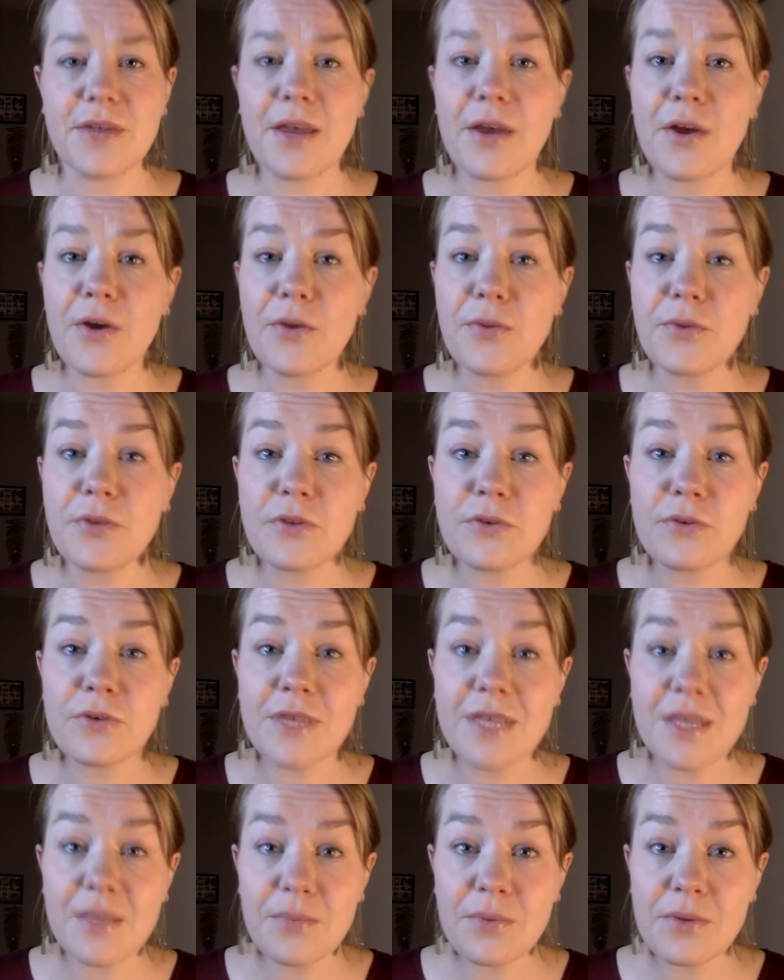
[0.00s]
I hope that you will
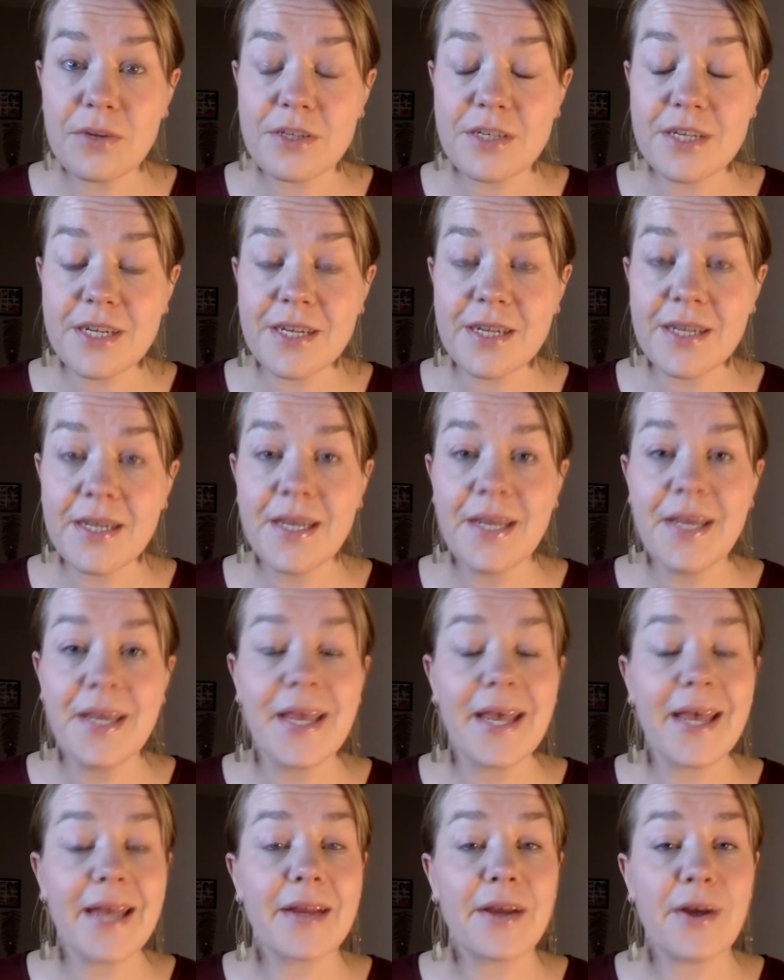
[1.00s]
keep watching,
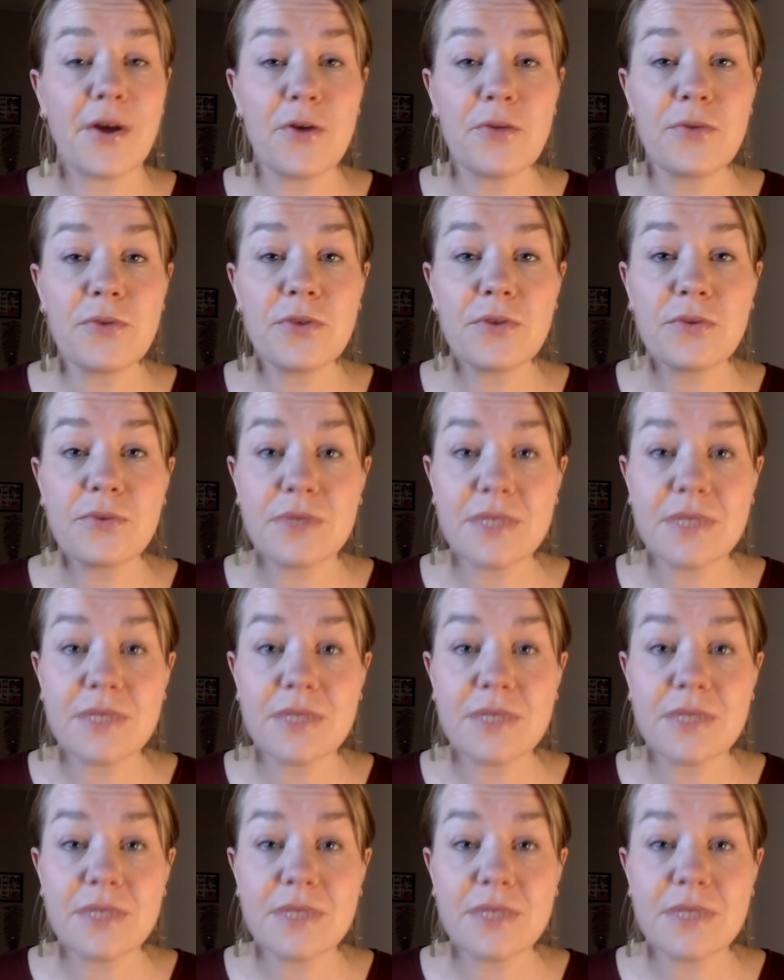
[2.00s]
and I hope that you will